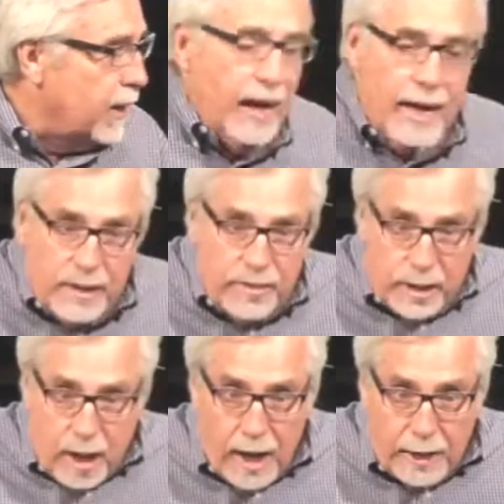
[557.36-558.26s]
And in the
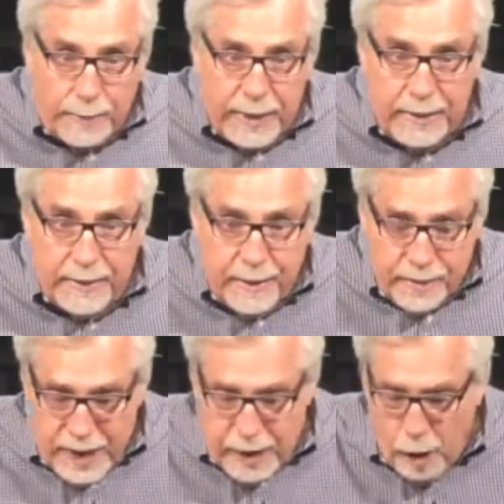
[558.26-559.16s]
cockpit,
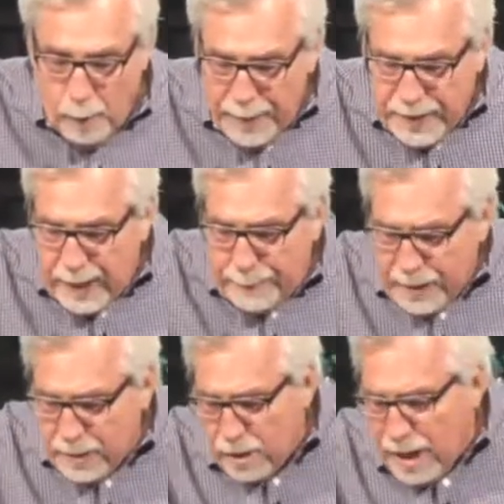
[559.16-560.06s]
they opened up a
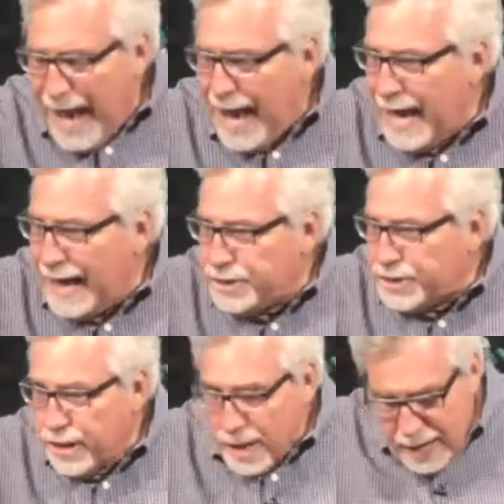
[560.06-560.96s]
little
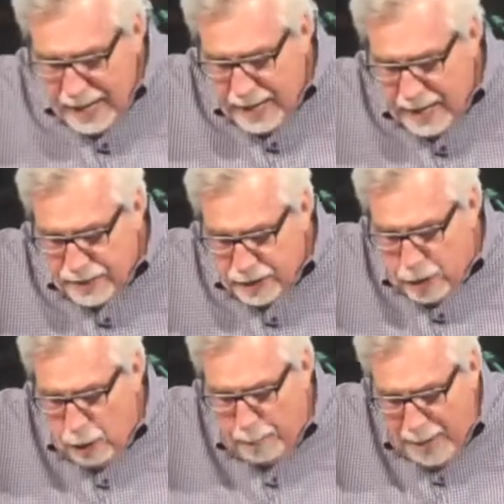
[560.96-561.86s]
hatch, and the
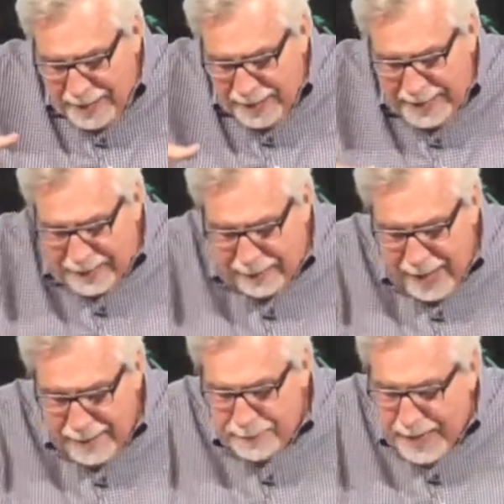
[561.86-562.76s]
co pilot
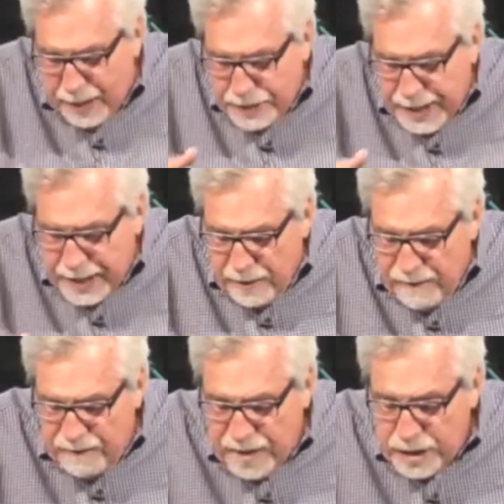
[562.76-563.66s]
climbed down to get a
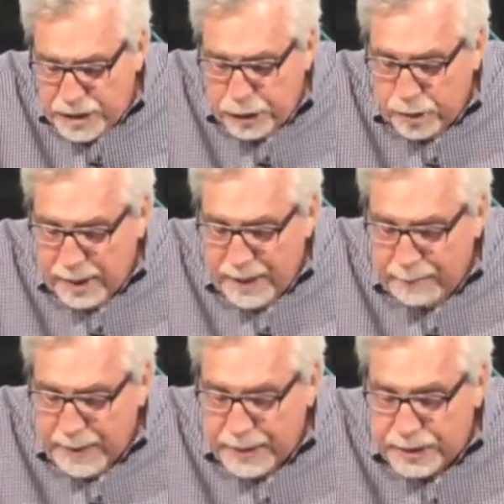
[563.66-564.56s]
visual
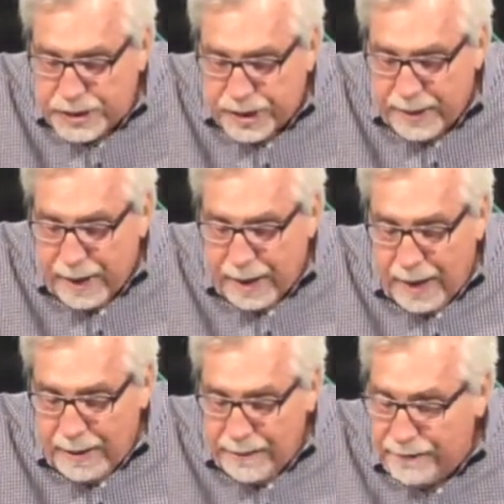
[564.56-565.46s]
image
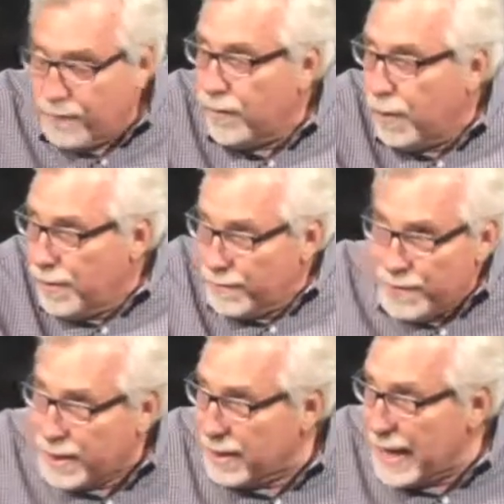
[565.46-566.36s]
of
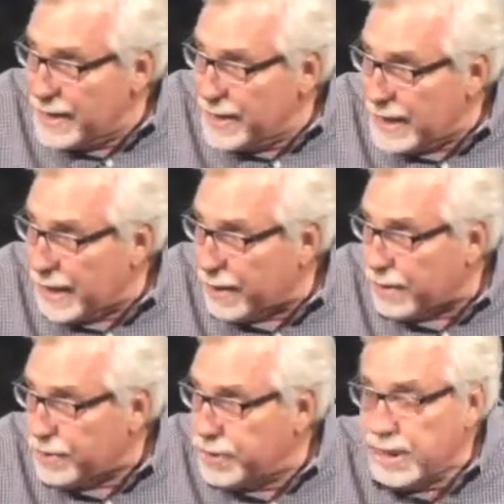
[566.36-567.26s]
the landing
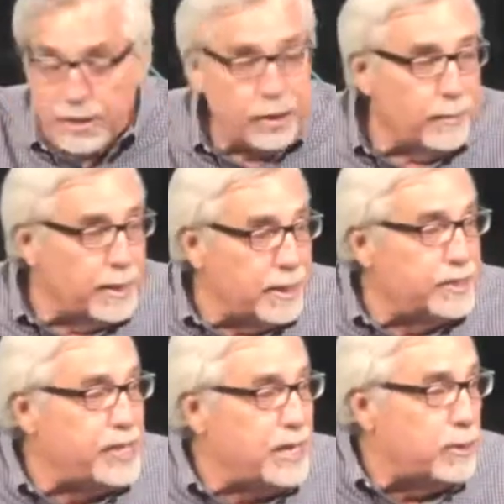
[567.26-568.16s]
gear to determine,
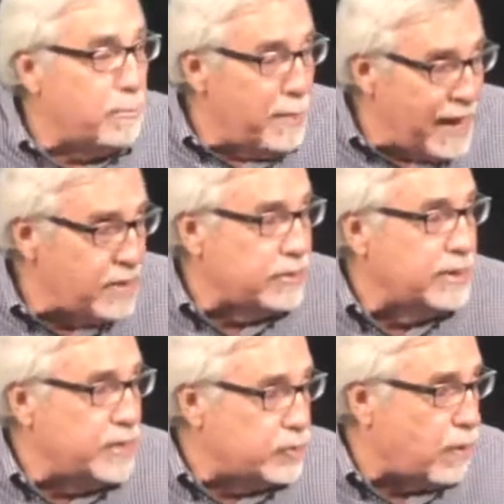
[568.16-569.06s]
because he could
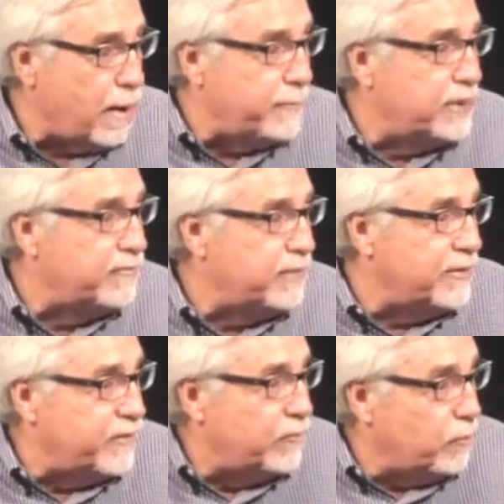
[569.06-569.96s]
manually drop it if,
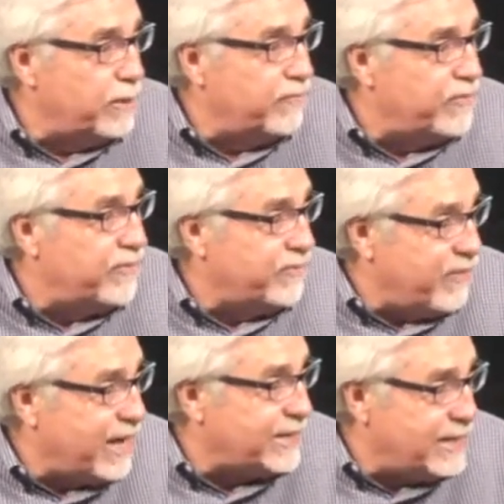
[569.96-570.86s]
if, it, if in
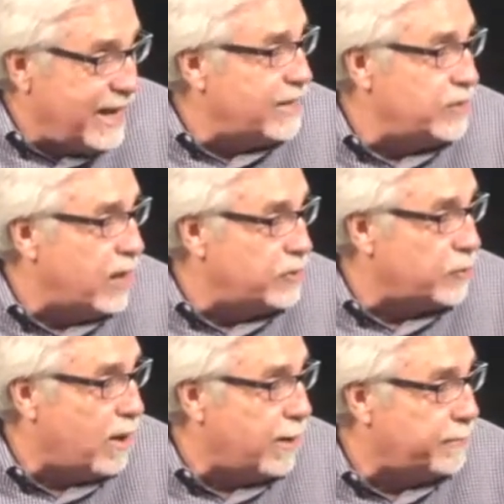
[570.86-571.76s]
fact it had not
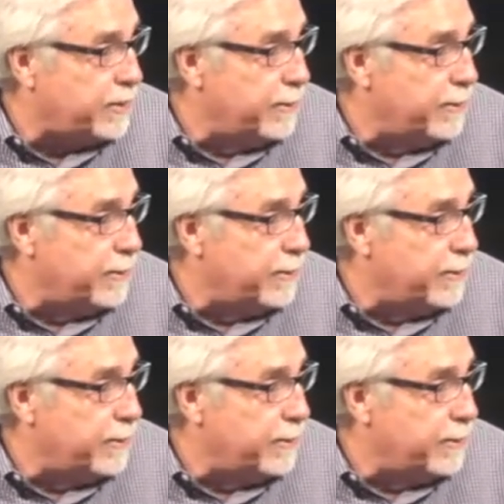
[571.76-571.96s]
dropped.